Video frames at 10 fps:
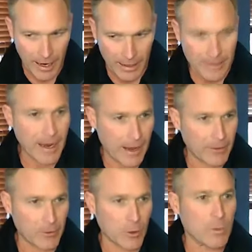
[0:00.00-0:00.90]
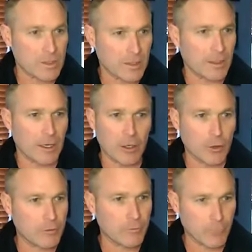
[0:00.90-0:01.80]
And yeah, there's always a, a,
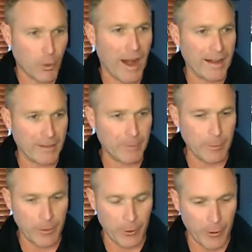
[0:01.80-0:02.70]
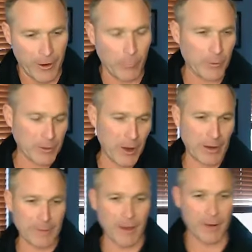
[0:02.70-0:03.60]
good variety of people that are there. And we were
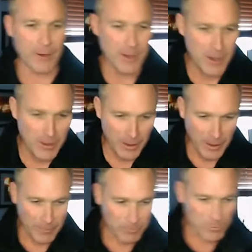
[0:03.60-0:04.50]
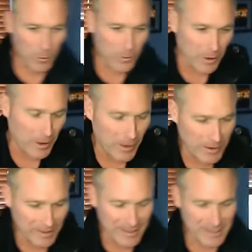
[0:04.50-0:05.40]
talking about, um, the, I